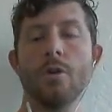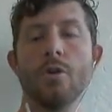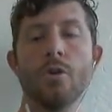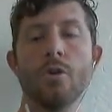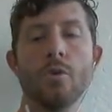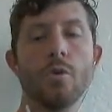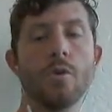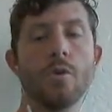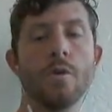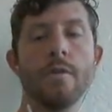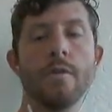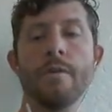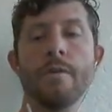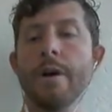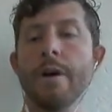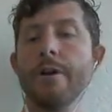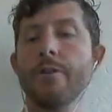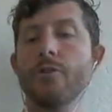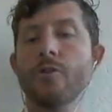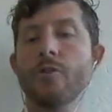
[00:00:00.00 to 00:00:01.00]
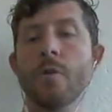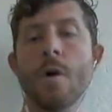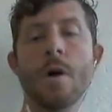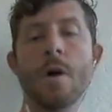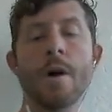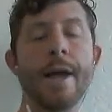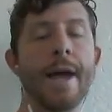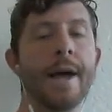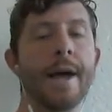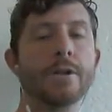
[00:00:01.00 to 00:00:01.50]
Google, very
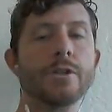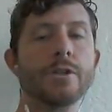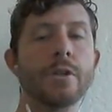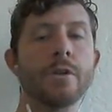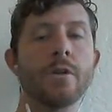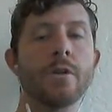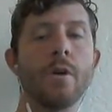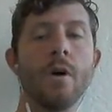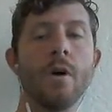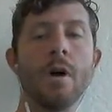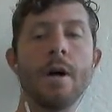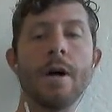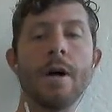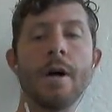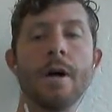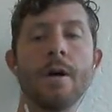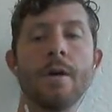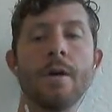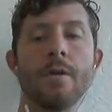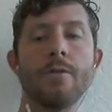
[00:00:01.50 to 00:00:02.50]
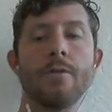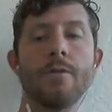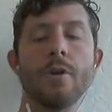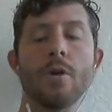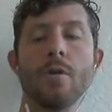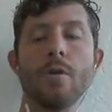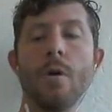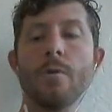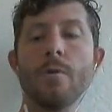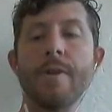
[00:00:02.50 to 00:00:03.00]
strong action to
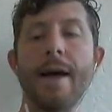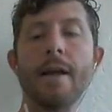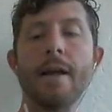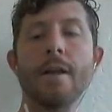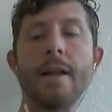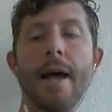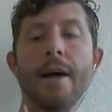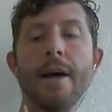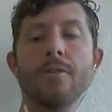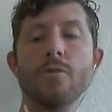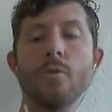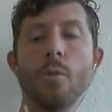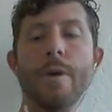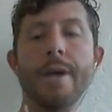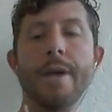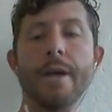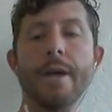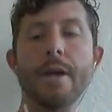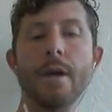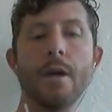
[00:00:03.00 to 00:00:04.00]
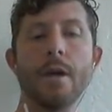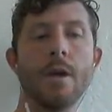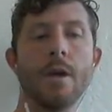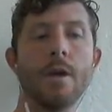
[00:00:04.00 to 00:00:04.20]
close out last week.